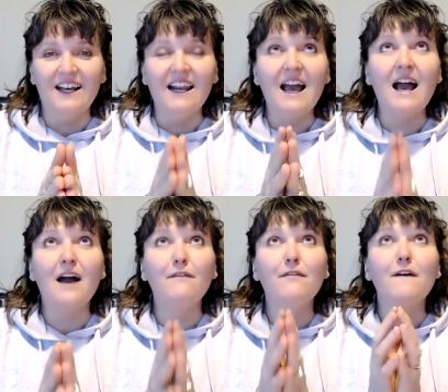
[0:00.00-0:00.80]
and
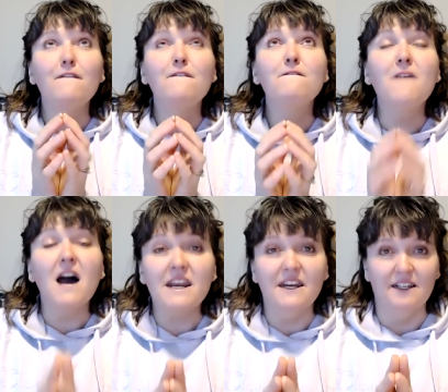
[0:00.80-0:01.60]
have
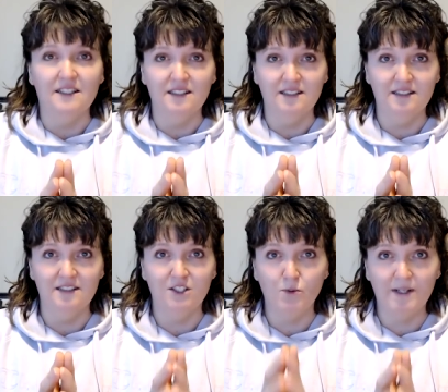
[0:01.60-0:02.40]
fun
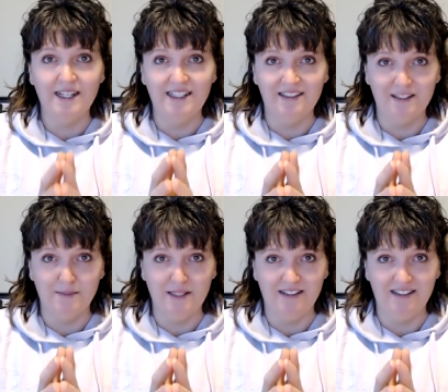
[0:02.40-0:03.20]
creating this
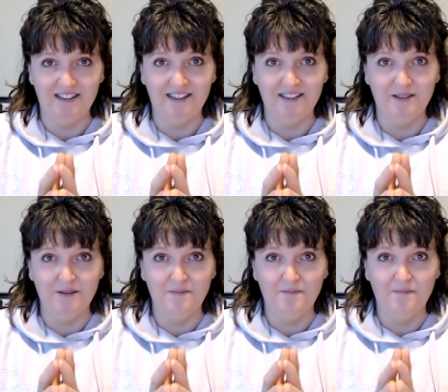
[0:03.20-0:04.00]
business.
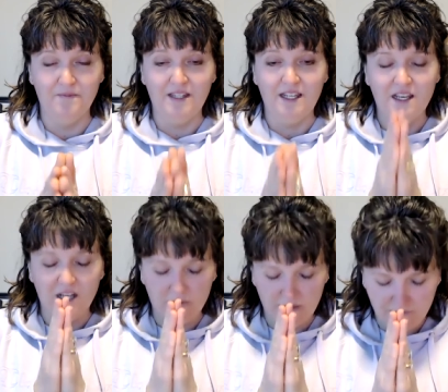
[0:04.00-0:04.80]

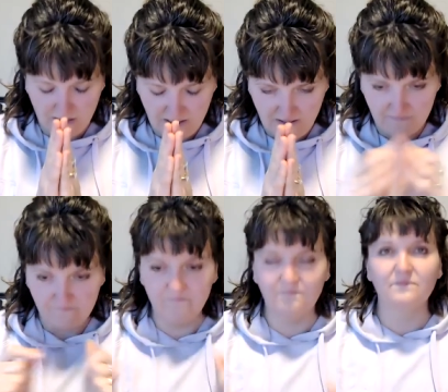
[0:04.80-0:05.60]
All right, friends,
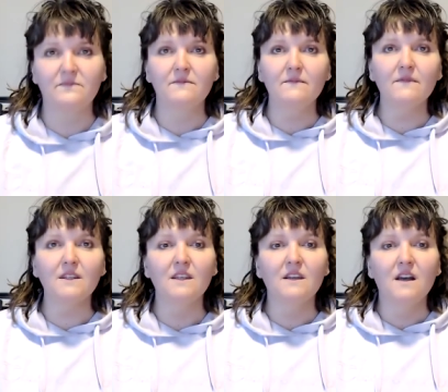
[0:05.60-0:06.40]

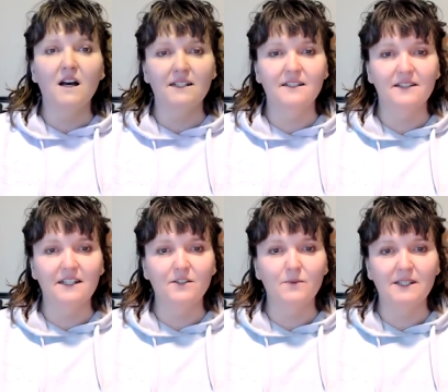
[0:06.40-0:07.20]
until
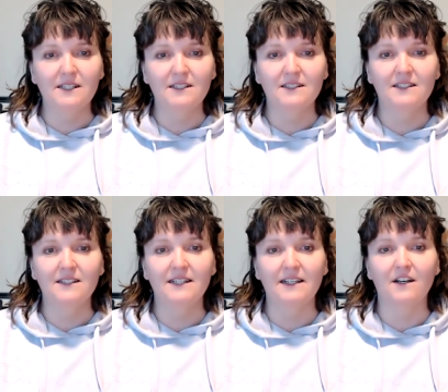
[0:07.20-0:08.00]
next week,
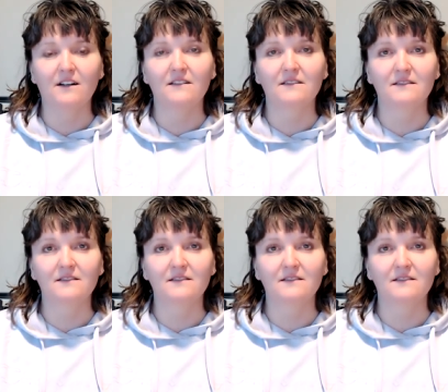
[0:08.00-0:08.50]
take care.